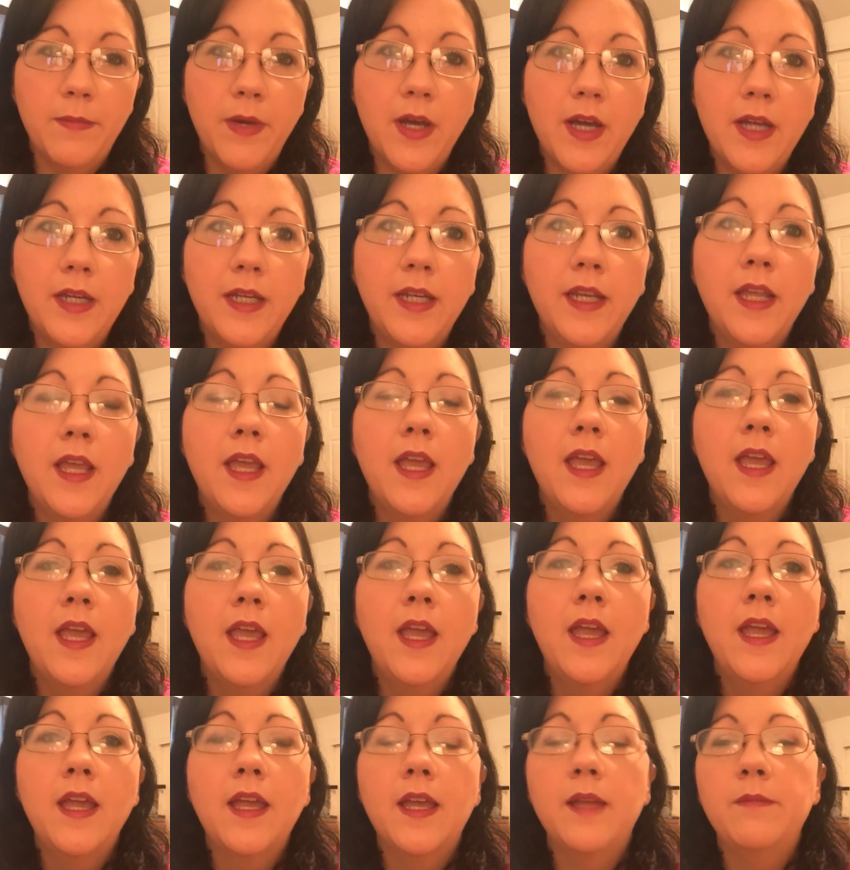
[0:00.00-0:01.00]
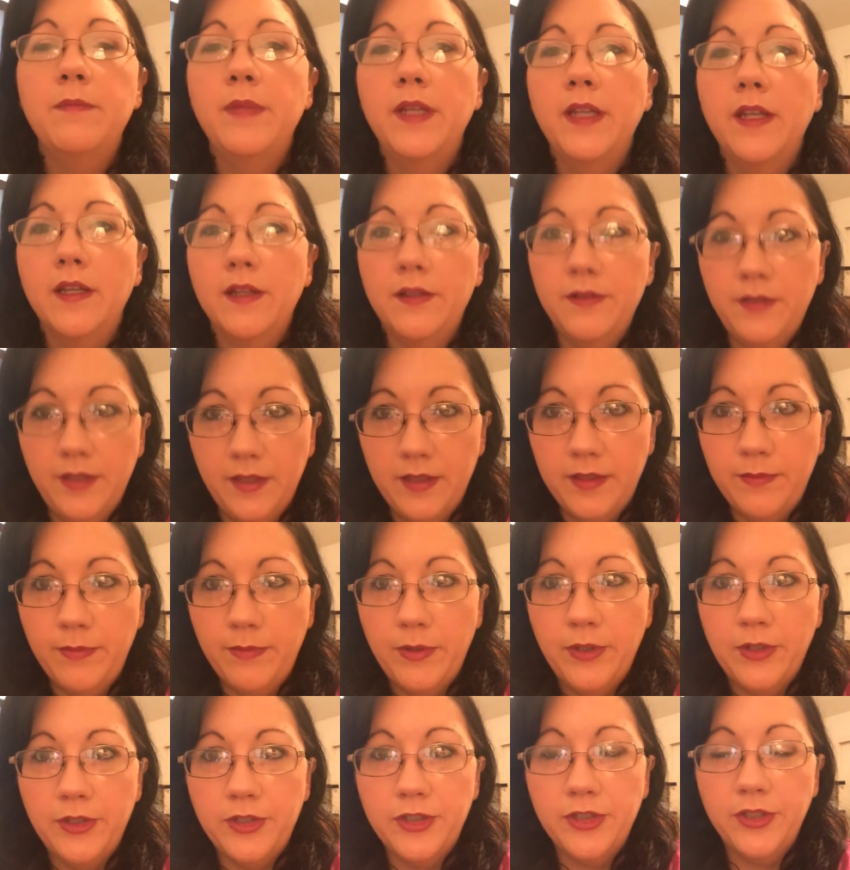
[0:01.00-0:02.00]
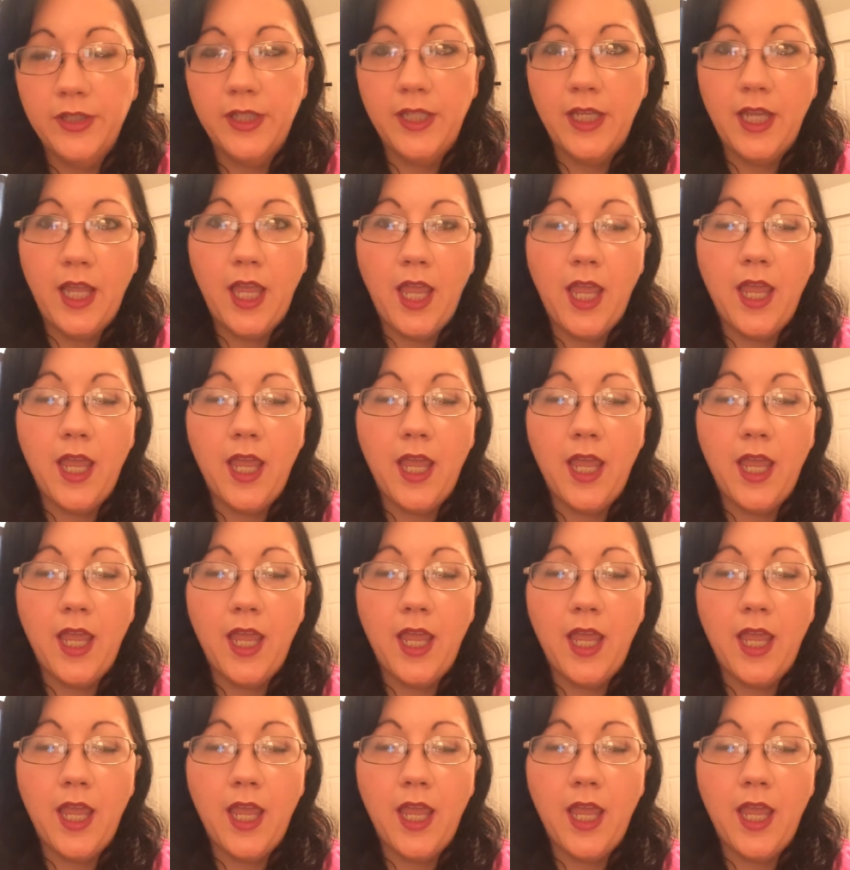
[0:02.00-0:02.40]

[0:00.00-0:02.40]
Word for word: body and being healthy spiritually.